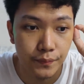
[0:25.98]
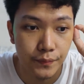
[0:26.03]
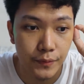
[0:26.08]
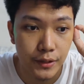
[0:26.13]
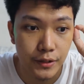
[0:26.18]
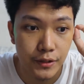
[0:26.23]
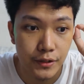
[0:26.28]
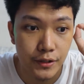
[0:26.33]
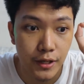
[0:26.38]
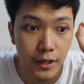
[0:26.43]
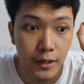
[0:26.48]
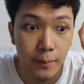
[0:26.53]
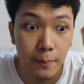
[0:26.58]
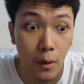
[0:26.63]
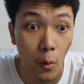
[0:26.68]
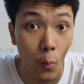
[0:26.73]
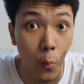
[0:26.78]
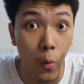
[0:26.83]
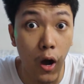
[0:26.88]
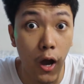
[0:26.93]
it's taking me
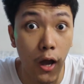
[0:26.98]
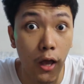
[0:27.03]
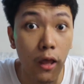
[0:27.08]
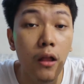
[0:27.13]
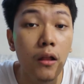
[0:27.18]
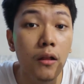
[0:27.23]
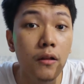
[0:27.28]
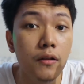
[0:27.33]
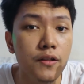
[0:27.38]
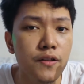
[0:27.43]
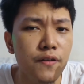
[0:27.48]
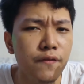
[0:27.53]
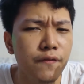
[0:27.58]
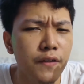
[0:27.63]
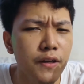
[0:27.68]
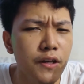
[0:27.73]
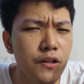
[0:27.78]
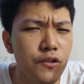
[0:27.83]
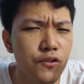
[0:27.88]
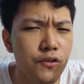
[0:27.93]
a while to
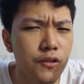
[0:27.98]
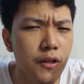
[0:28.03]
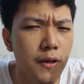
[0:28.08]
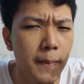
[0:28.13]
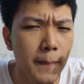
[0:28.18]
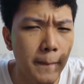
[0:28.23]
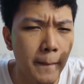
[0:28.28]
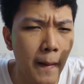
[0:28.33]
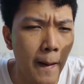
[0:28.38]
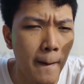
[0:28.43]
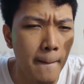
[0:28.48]
finish them,